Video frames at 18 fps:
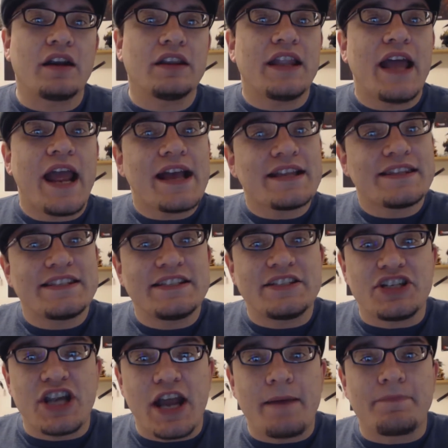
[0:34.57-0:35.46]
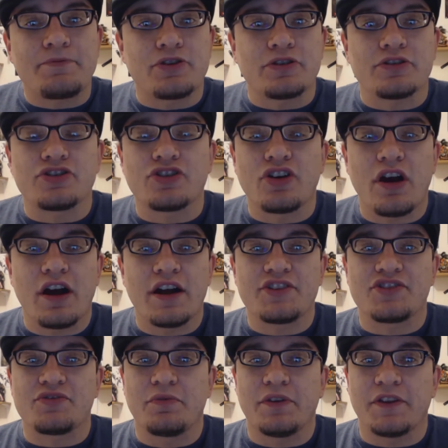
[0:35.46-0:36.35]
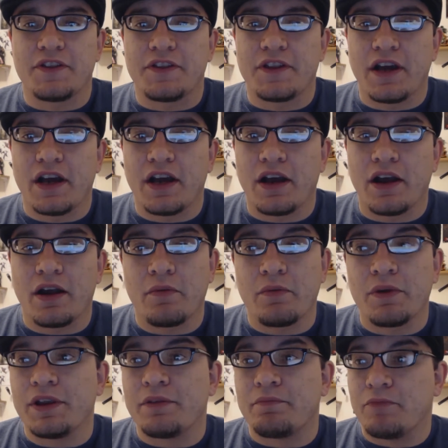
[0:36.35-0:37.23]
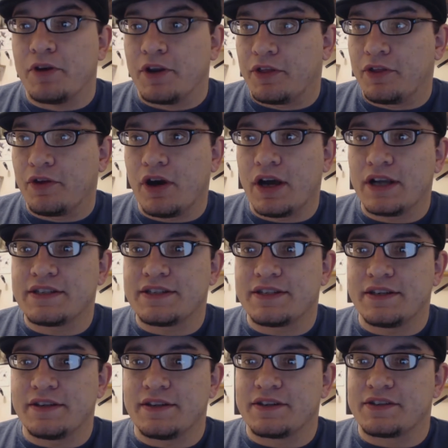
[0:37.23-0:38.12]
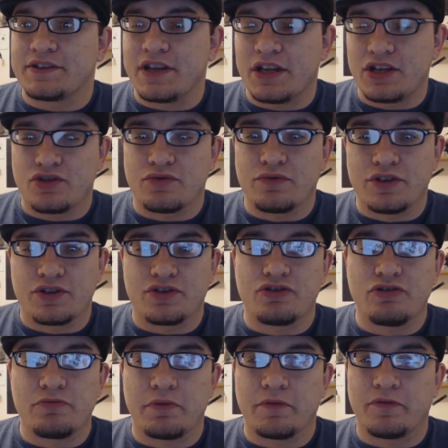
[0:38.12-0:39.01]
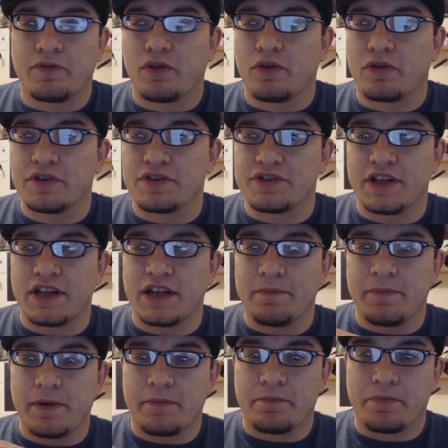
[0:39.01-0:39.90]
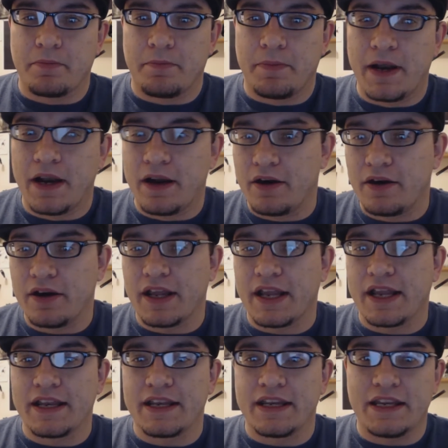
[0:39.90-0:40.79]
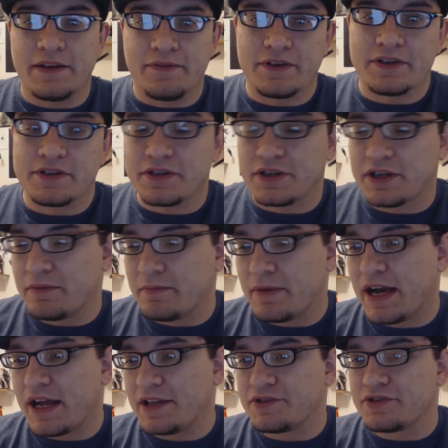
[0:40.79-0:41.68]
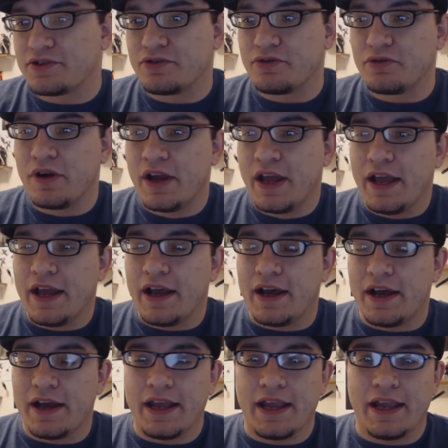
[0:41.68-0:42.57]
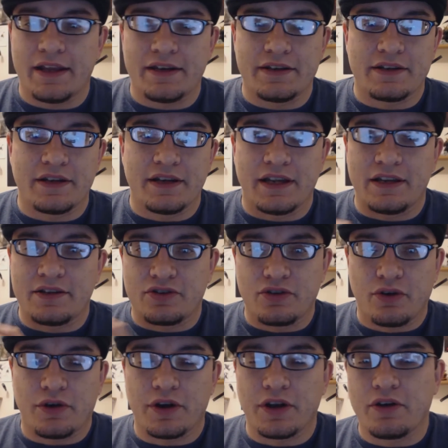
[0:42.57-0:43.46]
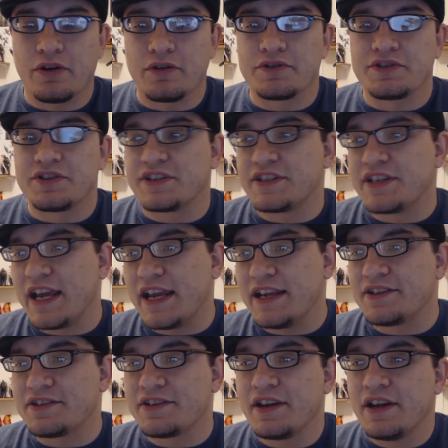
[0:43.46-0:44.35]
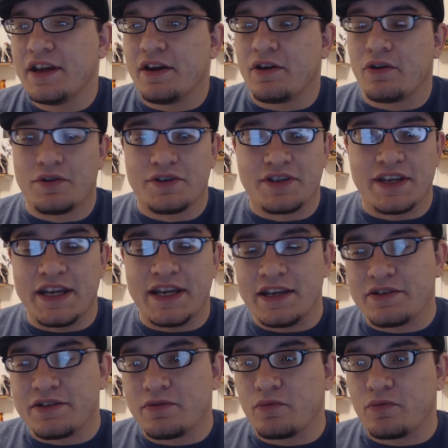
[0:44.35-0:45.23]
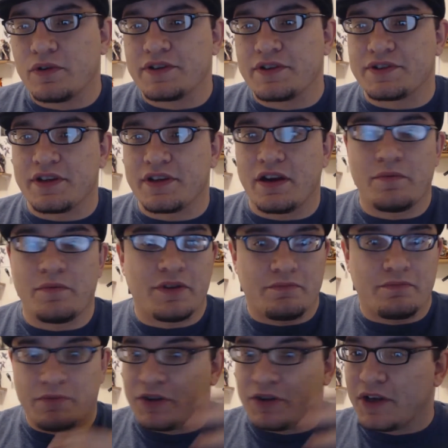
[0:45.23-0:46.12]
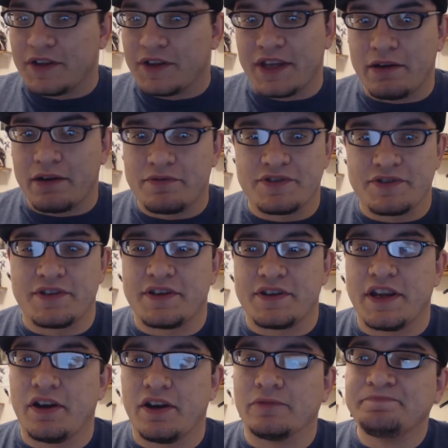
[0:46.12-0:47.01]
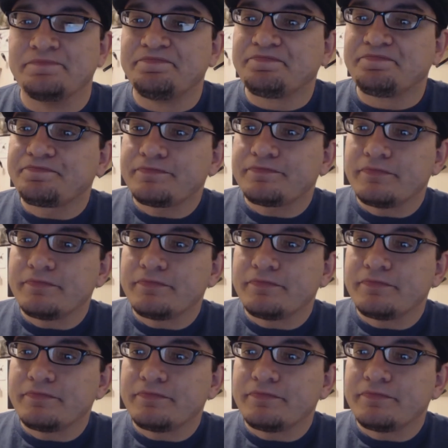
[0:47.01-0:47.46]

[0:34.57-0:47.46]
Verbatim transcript: Our last chapter saw us with, uh, we, we thought the century soup, of course, that had been prepared and given to Komatsu uh, and, uh, and Toriko to taste or to eat was, uh, we, we thought that was the deal.